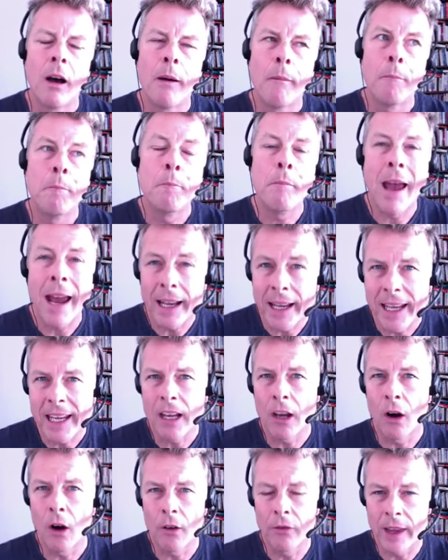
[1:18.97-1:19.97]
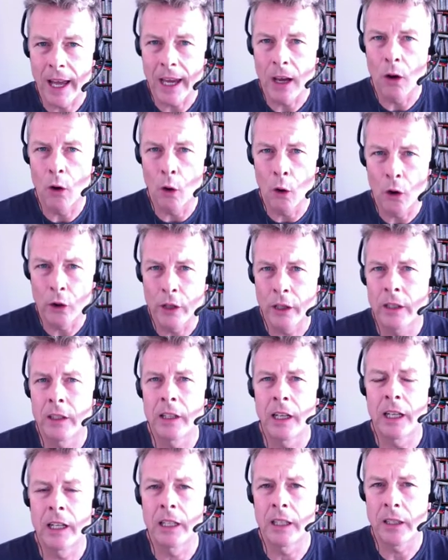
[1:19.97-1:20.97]
many they ordered
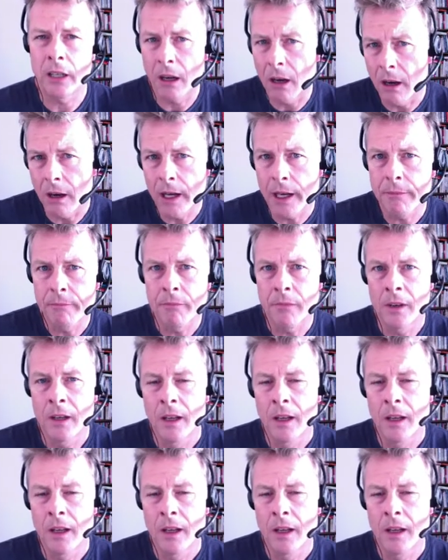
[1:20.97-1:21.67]
at a time